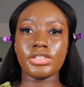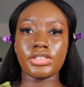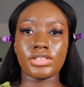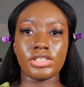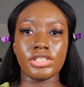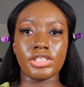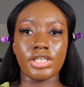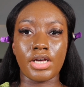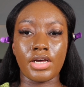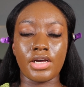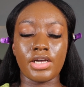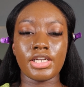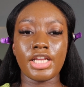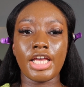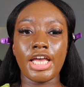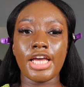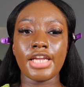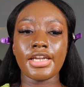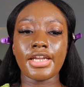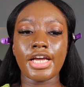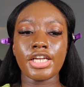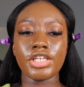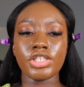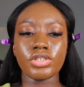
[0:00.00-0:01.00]
is done,
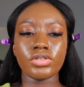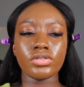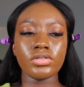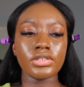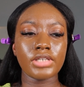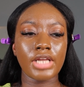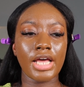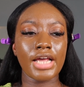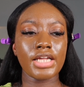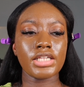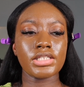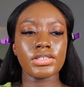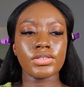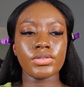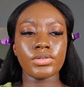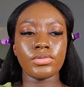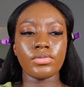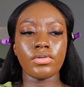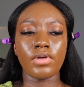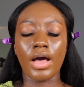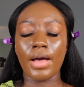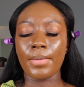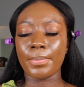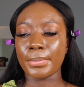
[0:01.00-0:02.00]
and I do like to
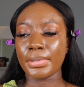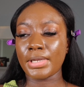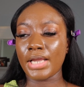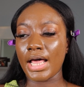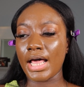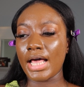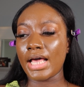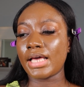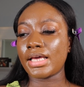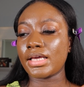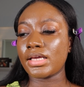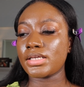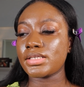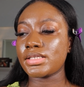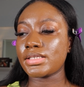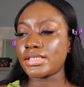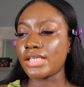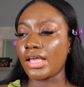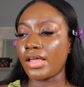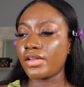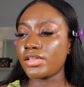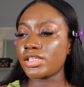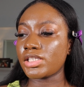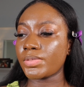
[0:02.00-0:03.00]
apply
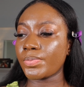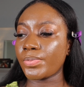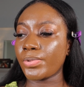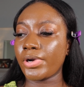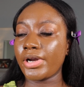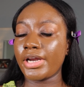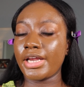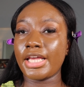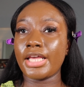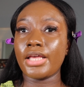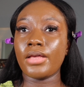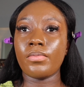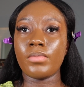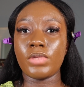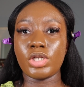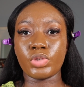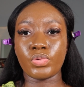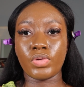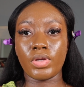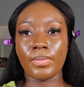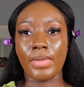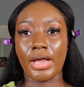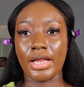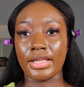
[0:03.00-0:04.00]
setting spray in
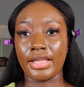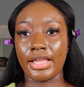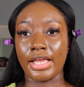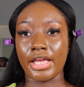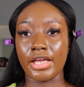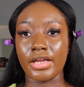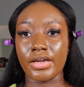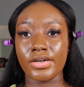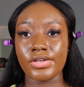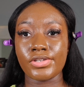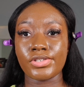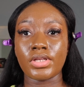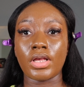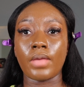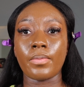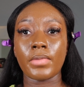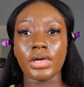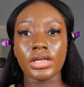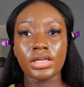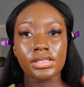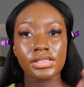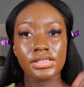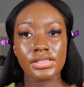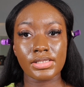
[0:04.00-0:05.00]
between my layers. So I'm
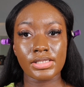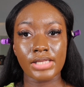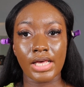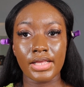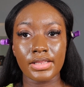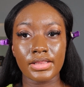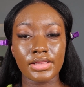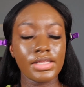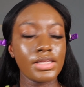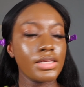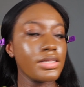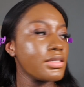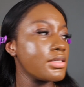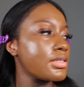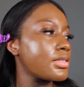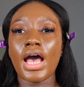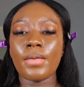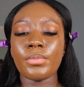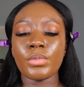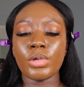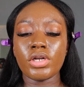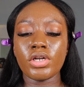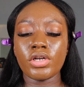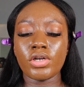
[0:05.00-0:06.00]
gonna set this.
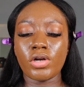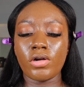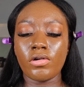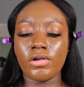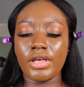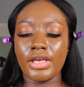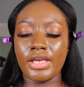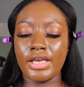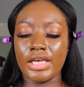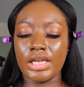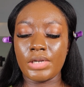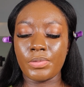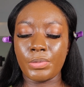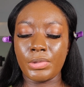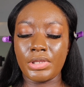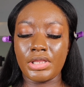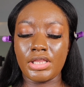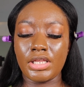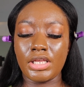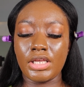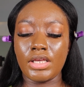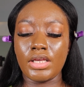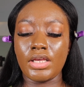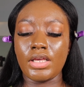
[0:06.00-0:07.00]
I'm gonna go in with
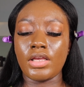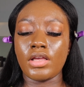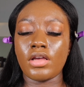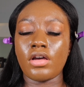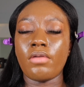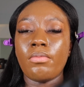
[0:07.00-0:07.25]
the